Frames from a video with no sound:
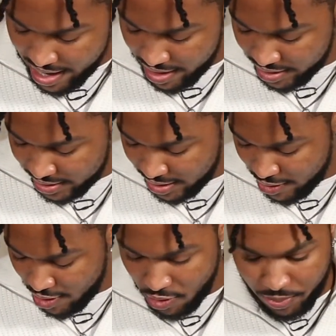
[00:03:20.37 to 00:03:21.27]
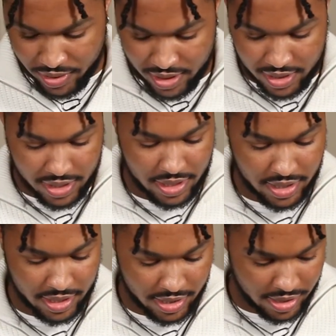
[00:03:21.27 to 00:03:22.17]
how does it open
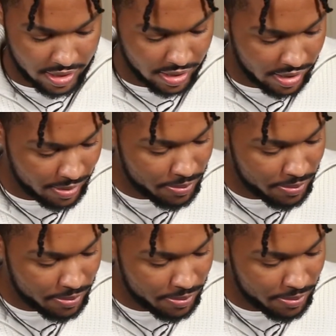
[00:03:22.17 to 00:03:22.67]
up?